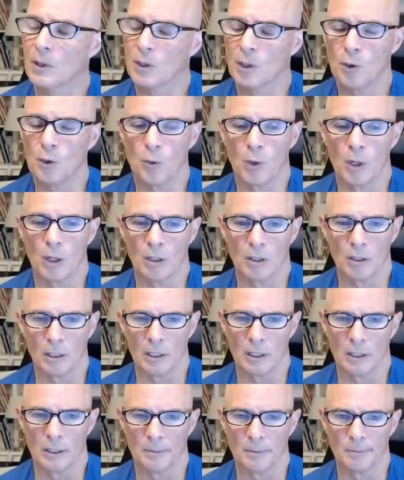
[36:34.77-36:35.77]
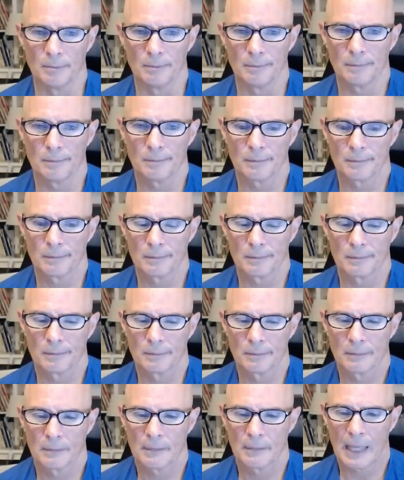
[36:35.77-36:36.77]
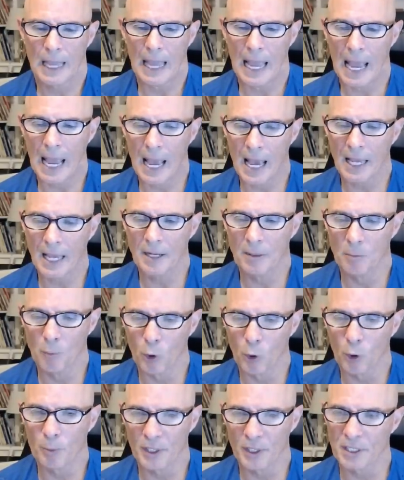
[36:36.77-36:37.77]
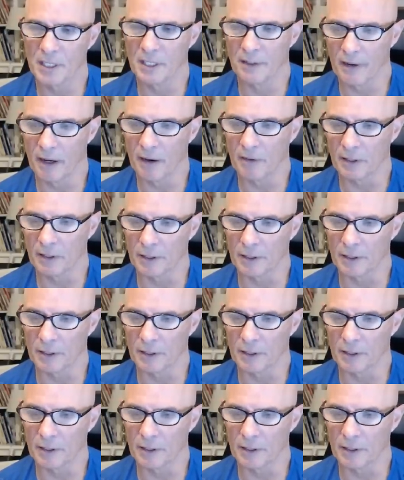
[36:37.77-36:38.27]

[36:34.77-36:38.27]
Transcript: you will um, add more piston to valve